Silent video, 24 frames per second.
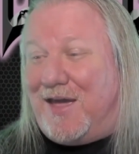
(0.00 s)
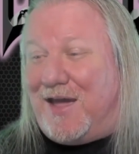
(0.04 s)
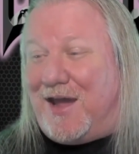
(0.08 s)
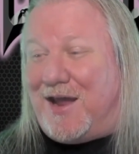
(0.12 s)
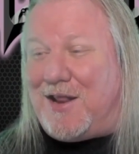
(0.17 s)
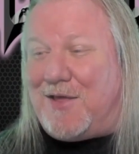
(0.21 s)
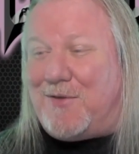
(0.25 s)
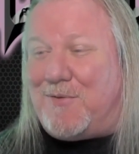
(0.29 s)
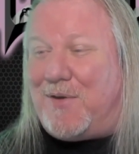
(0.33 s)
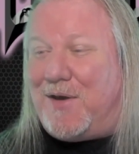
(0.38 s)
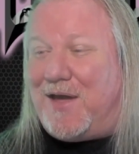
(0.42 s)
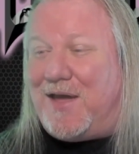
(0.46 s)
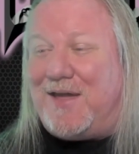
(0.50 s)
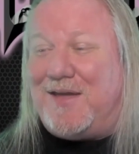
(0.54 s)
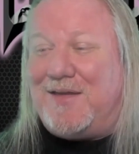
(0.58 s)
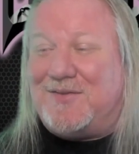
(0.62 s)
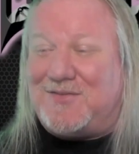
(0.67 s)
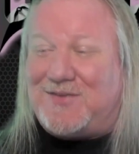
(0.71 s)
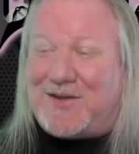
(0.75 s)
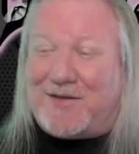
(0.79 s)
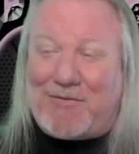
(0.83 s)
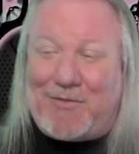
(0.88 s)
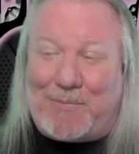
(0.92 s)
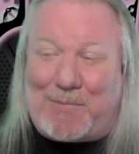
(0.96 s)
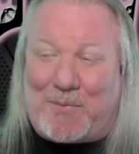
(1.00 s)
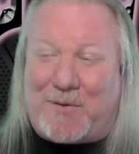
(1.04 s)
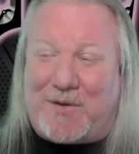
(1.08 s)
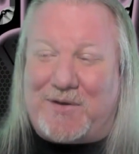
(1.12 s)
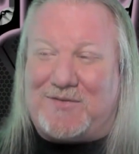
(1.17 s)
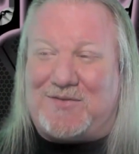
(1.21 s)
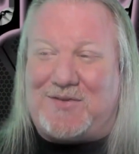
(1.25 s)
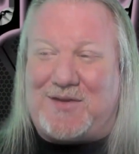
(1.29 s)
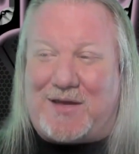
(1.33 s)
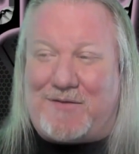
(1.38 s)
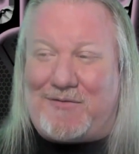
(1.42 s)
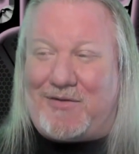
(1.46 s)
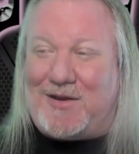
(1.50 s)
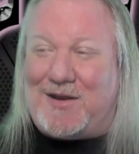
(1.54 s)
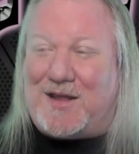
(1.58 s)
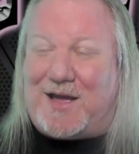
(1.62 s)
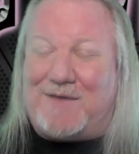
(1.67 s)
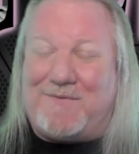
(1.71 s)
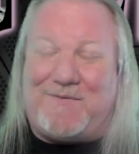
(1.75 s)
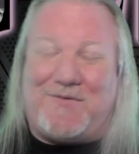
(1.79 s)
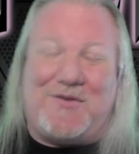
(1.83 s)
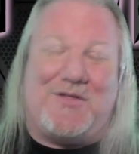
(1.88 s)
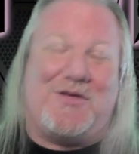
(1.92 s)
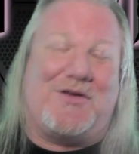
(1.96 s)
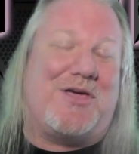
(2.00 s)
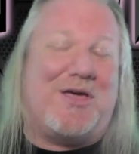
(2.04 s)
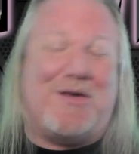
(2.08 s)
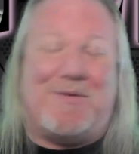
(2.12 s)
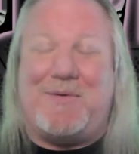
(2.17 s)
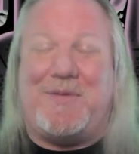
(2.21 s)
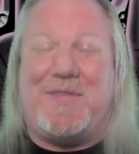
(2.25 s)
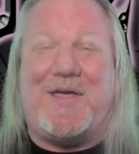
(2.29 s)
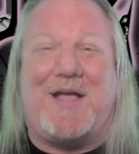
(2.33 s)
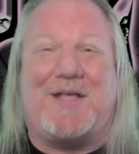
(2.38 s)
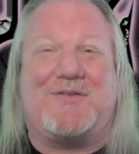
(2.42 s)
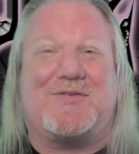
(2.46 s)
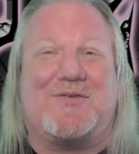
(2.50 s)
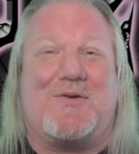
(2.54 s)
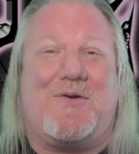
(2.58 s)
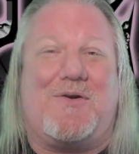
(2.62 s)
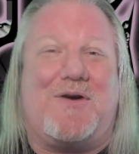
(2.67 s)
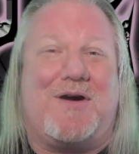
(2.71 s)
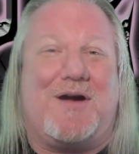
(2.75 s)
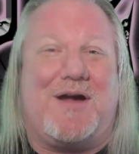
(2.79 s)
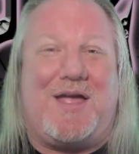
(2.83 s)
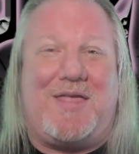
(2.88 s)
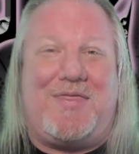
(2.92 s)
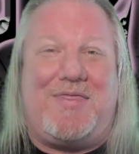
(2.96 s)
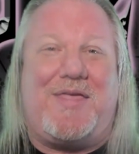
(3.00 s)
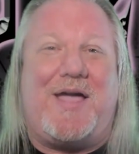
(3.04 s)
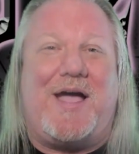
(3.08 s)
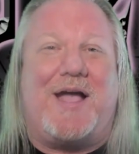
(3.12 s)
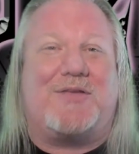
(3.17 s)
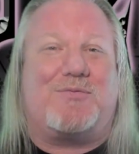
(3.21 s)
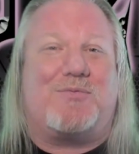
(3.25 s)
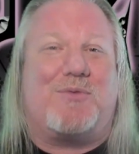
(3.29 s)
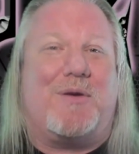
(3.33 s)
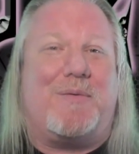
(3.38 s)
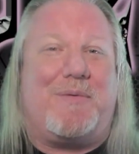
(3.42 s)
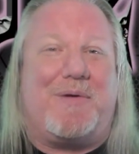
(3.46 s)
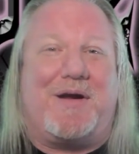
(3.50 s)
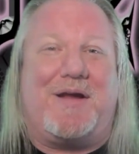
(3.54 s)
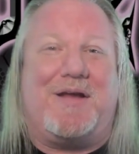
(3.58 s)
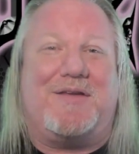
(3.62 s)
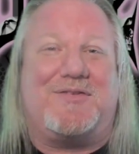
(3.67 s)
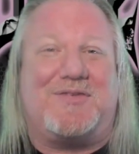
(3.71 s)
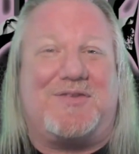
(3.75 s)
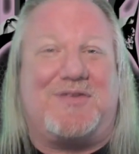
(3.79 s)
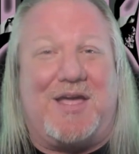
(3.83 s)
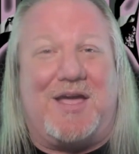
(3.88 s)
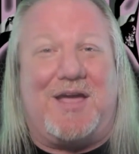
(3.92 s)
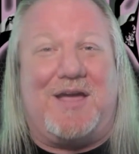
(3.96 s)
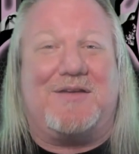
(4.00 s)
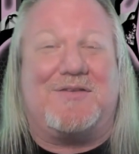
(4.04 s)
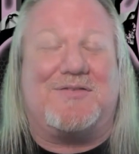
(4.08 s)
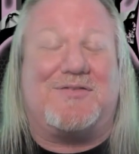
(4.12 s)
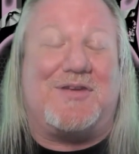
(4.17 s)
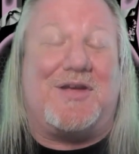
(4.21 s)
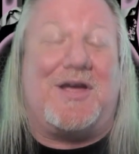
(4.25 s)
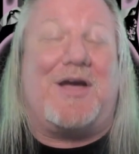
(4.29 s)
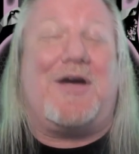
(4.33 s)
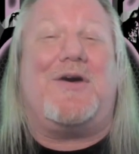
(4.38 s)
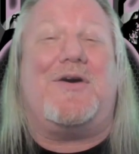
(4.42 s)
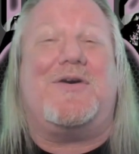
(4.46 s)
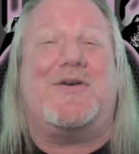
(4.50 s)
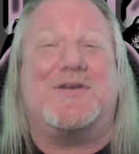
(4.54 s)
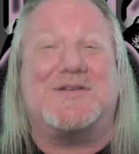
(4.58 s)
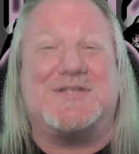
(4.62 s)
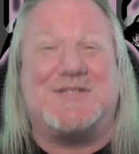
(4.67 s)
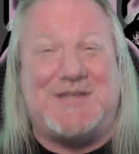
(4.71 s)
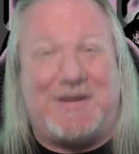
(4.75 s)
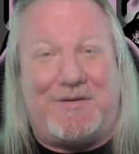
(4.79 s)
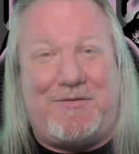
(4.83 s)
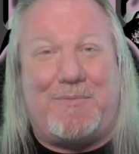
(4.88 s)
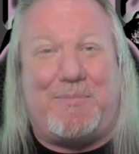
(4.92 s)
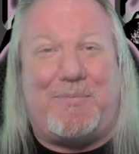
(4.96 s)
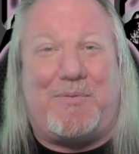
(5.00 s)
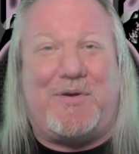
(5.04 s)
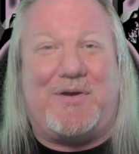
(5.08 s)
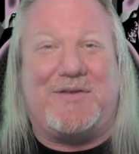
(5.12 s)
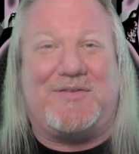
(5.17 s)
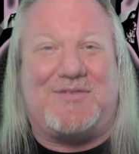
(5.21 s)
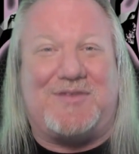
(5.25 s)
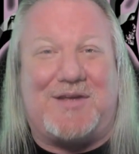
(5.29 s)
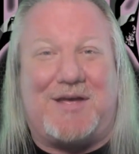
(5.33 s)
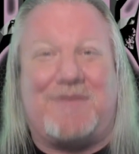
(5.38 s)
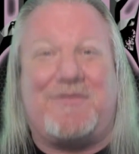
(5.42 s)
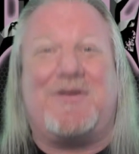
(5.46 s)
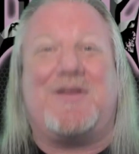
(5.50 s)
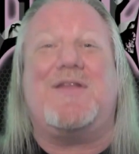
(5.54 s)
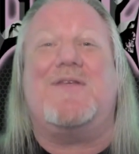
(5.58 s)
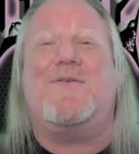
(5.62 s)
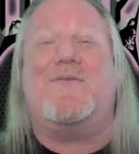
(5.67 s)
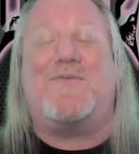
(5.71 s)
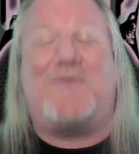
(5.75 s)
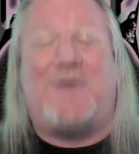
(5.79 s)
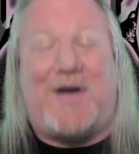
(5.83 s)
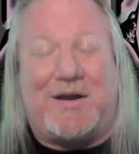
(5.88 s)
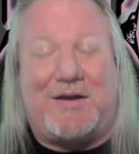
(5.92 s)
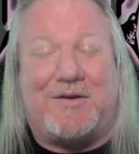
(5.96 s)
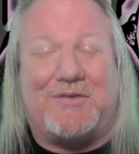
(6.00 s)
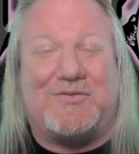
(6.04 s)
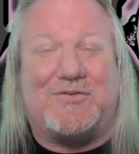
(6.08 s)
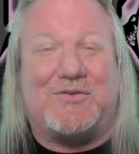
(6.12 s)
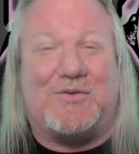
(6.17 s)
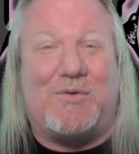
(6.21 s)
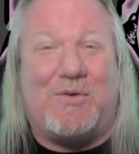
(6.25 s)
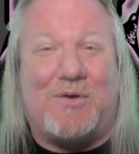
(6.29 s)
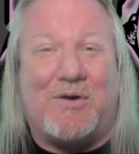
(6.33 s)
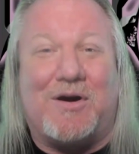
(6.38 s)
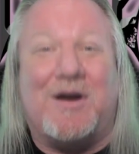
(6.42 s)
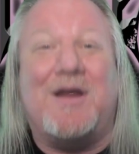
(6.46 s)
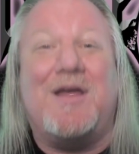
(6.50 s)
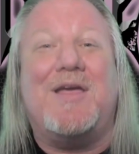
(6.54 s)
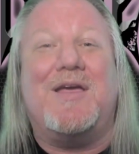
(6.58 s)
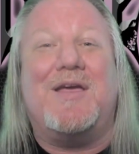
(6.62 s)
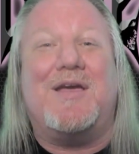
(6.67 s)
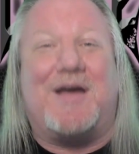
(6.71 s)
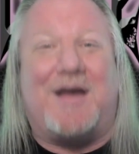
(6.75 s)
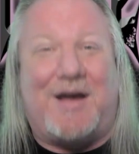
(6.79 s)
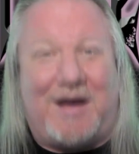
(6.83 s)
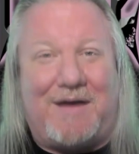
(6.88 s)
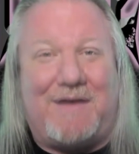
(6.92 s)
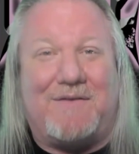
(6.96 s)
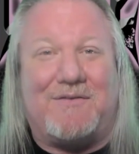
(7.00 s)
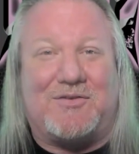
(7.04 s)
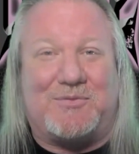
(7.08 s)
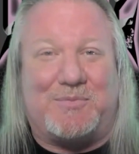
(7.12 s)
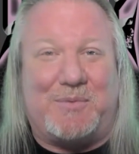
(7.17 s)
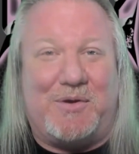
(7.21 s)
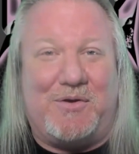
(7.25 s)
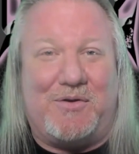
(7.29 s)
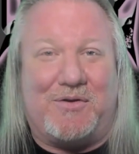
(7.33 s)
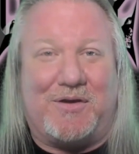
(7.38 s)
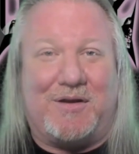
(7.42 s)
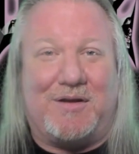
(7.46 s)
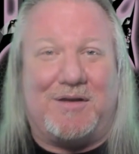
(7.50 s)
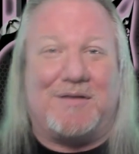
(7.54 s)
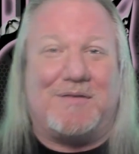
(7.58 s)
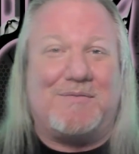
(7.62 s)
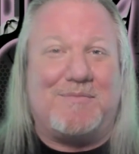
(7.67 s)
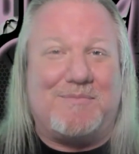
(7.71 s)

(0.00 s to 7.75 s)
Anyway, seven point seven, I feel good with that score, and that's where we're gonna stay. So, seven point seven, final score, I have spoken.